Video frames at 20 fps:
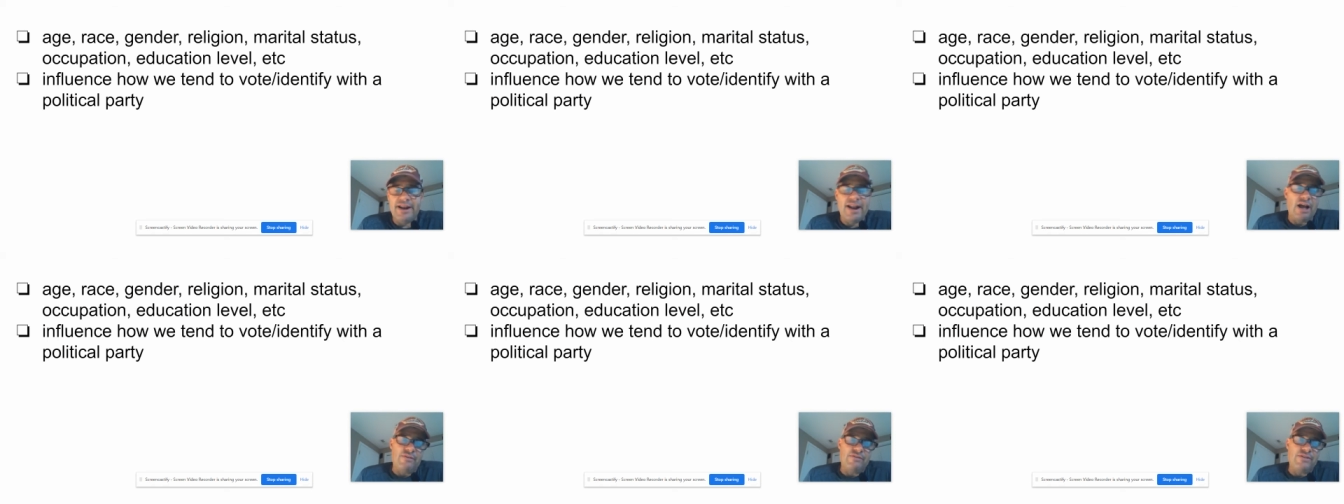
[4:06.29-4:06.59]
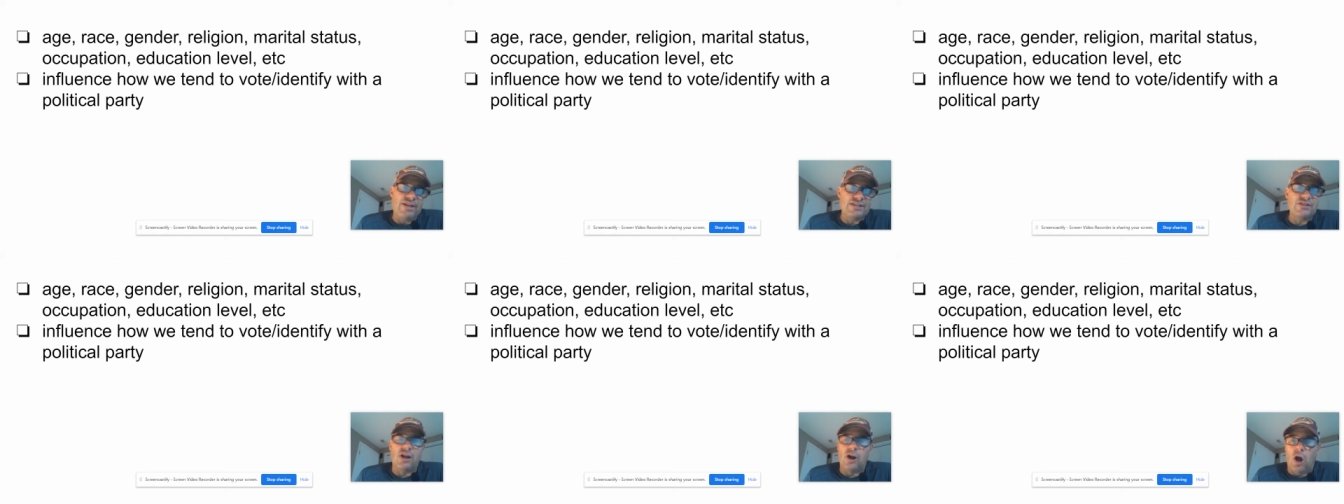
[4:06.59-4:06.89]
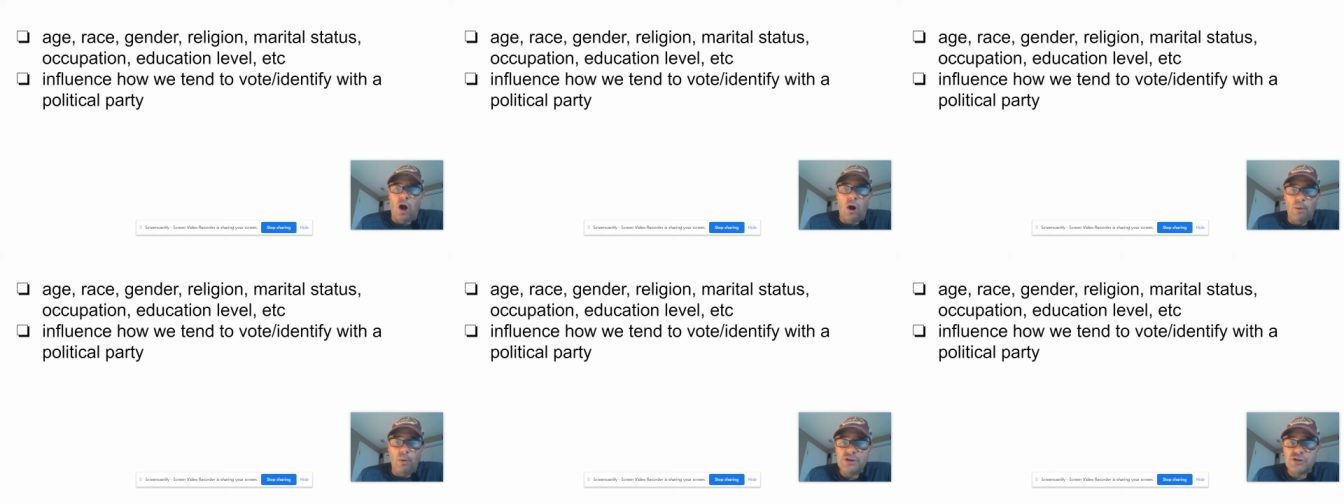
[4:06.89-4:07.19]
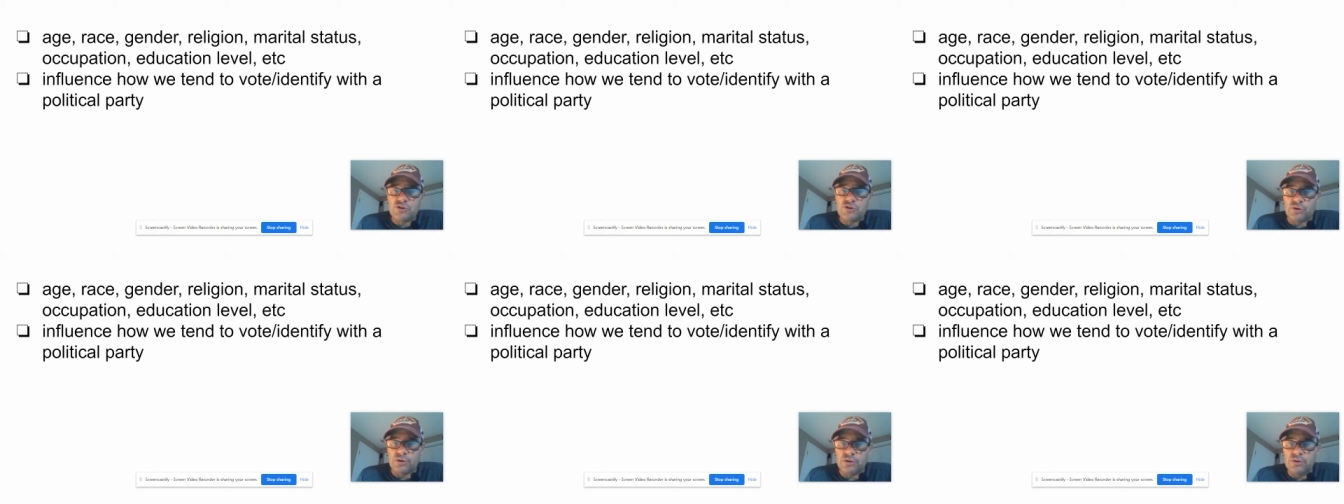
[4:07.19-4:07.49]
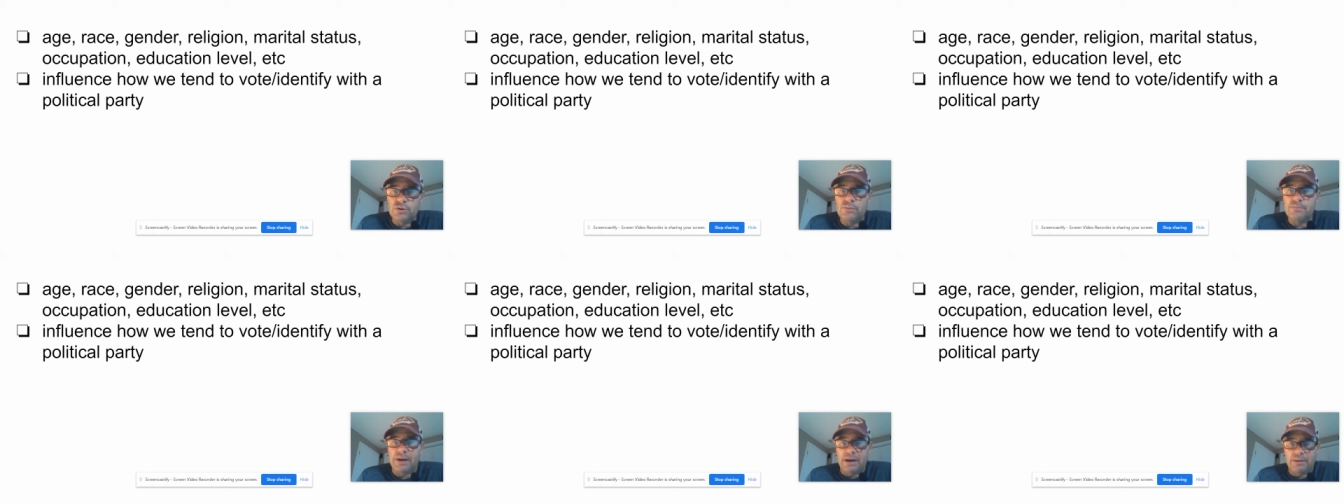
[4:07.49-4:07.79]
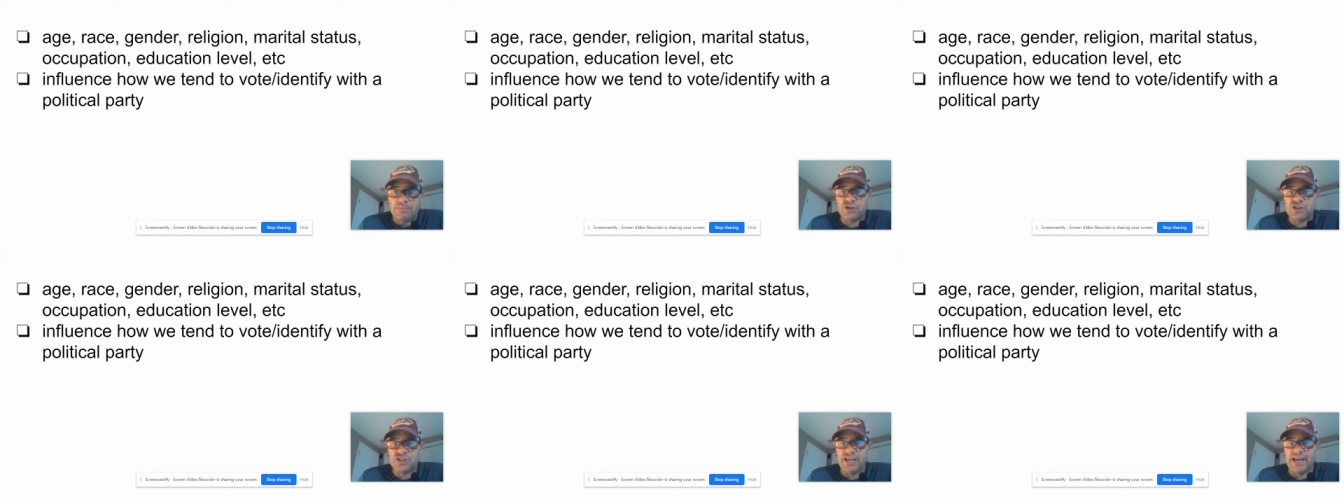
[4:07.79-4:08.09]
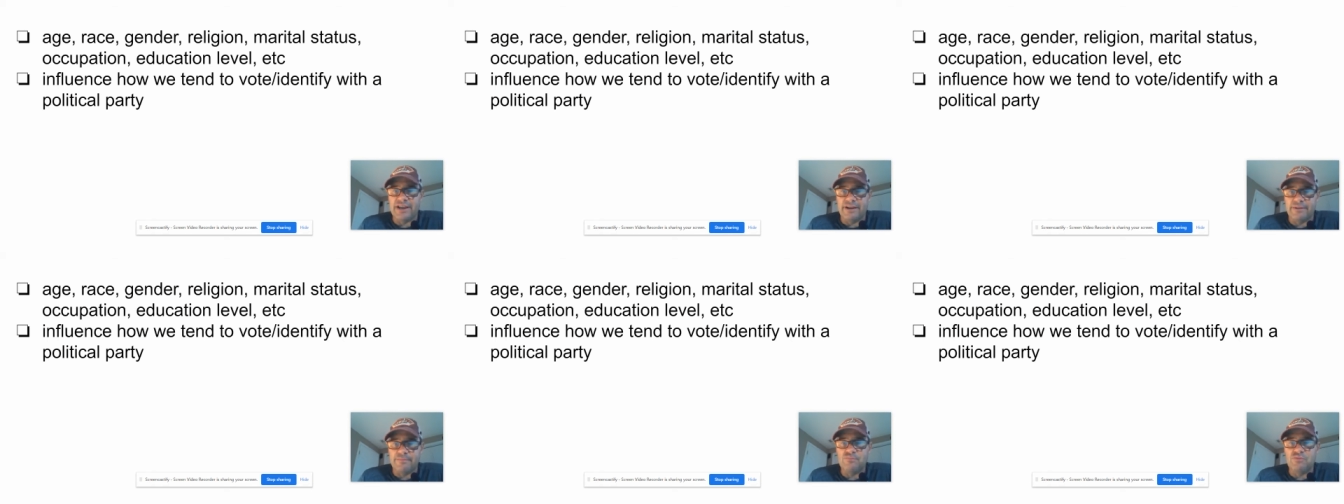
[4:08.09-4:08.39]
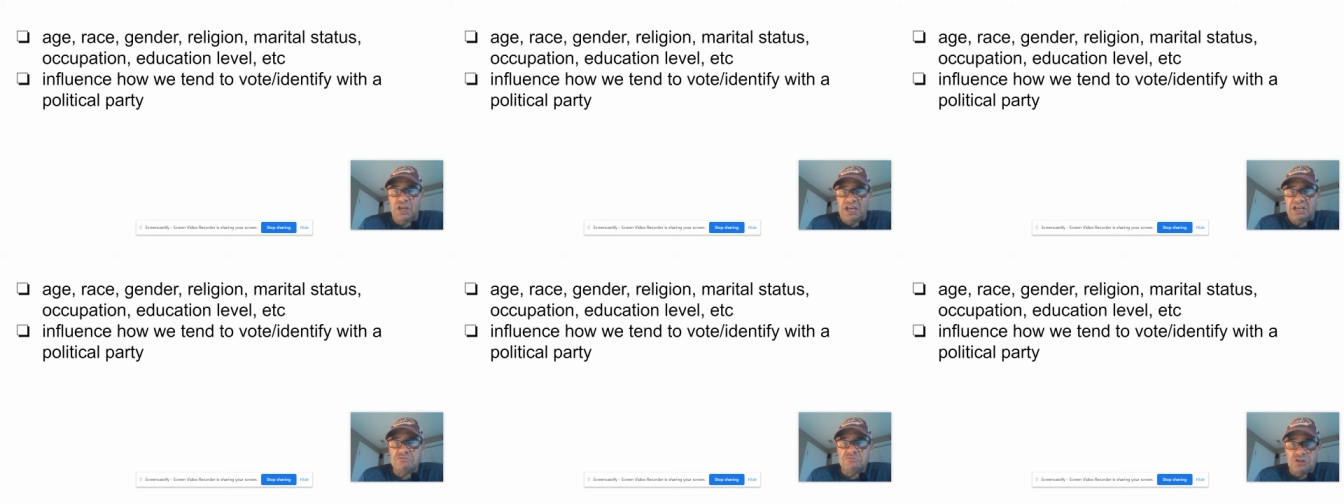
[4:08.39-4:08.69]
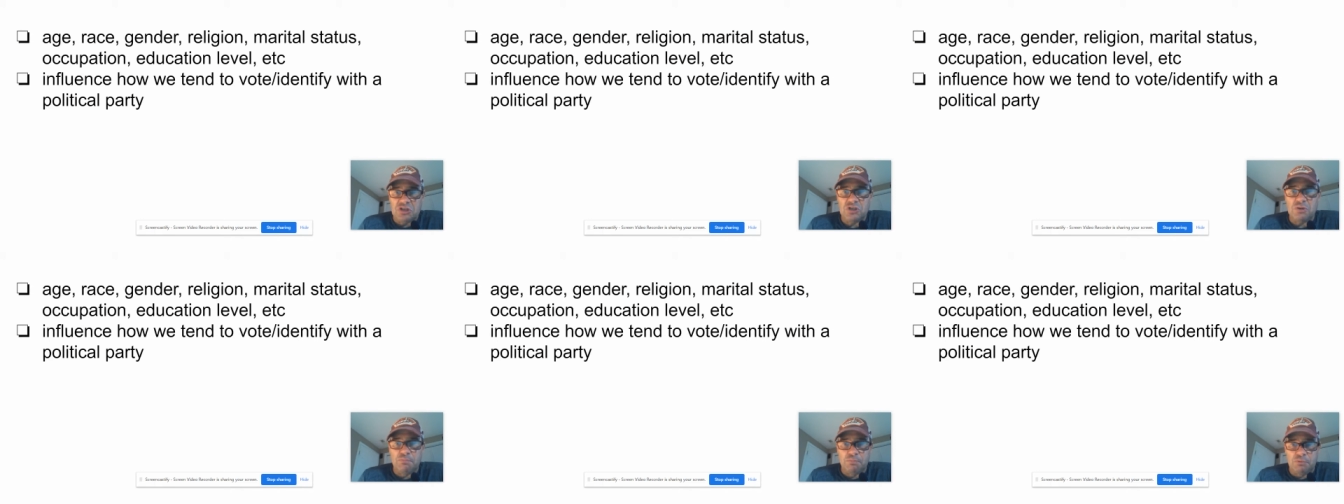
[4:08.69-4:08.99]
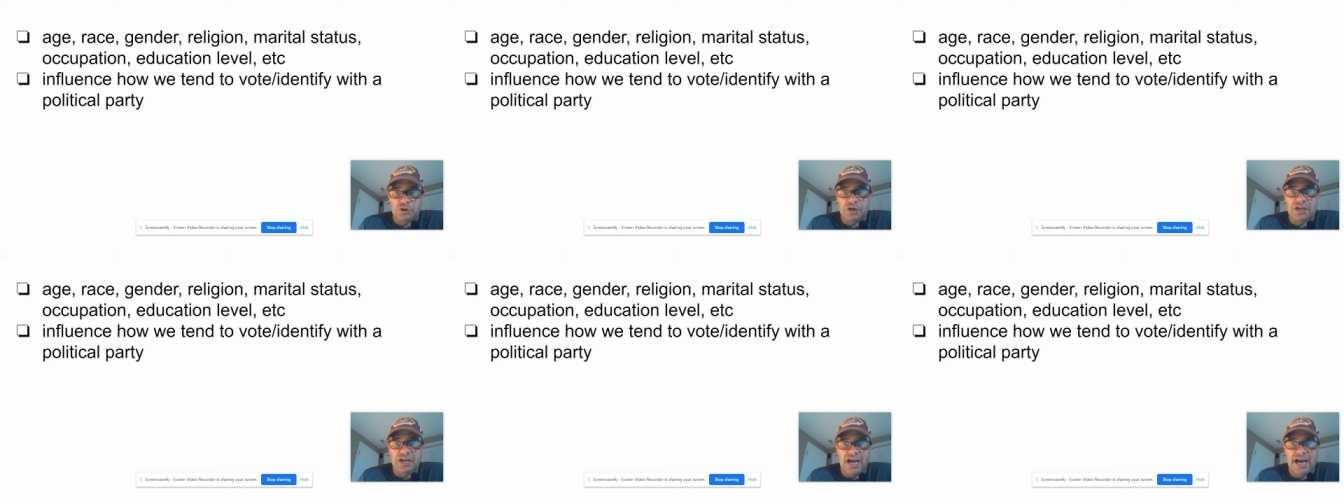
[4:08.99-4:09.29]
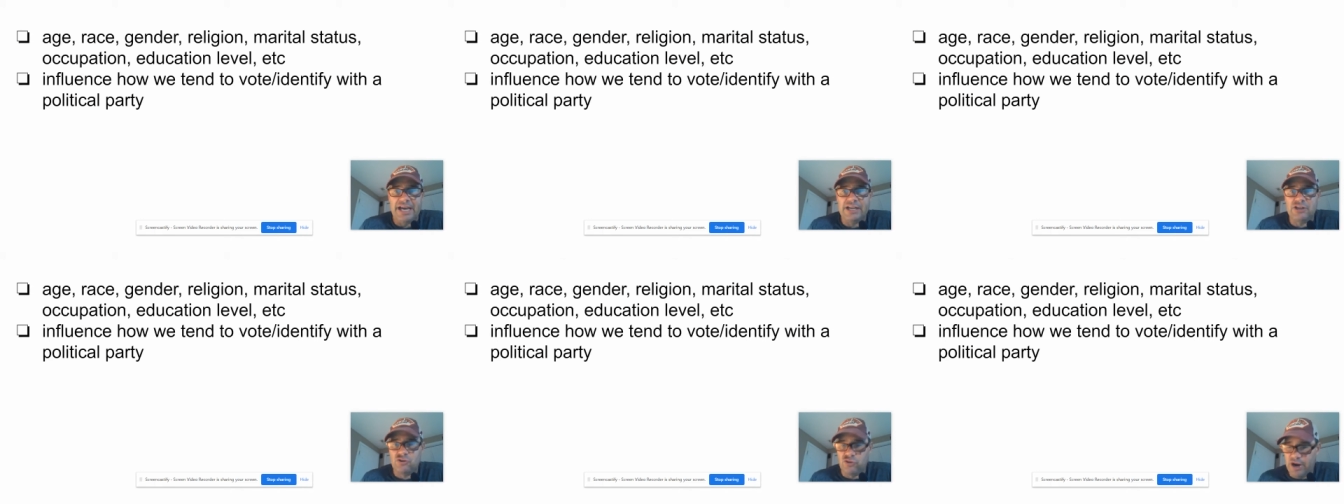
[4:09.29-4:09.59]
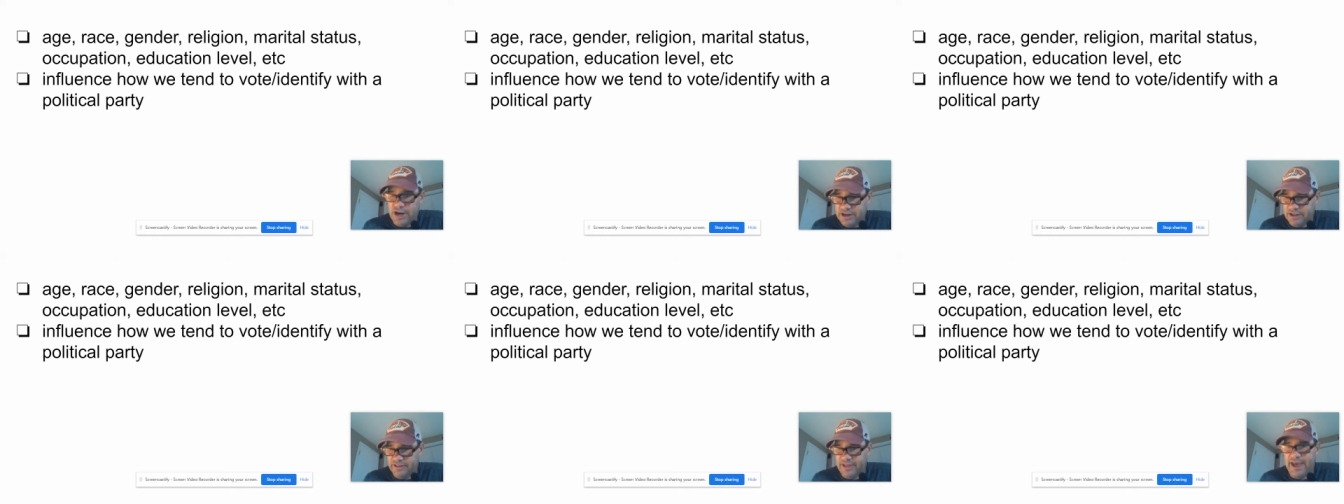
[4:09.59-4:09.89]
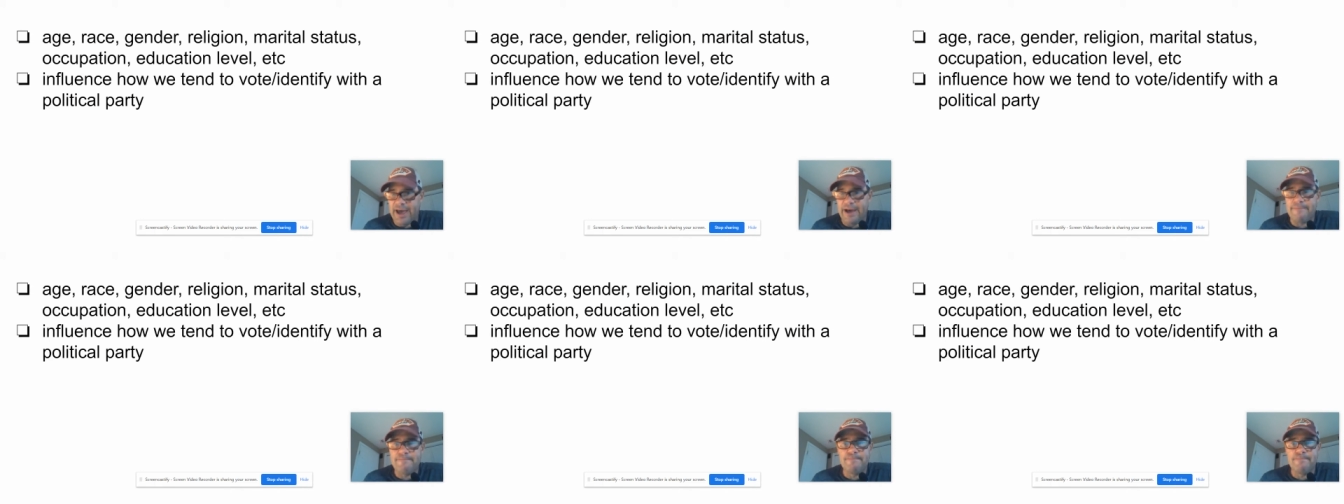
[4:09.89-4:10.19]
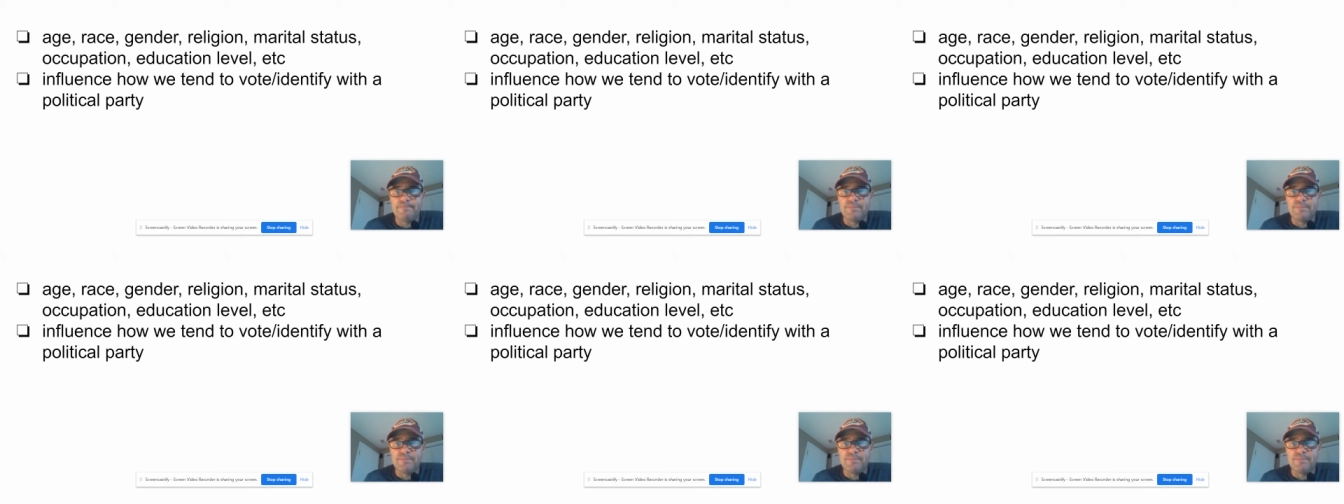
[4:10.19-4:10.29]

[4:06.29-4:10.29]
Now, that's not always true, but I'm just saying, like, there's a pretty high trend to that.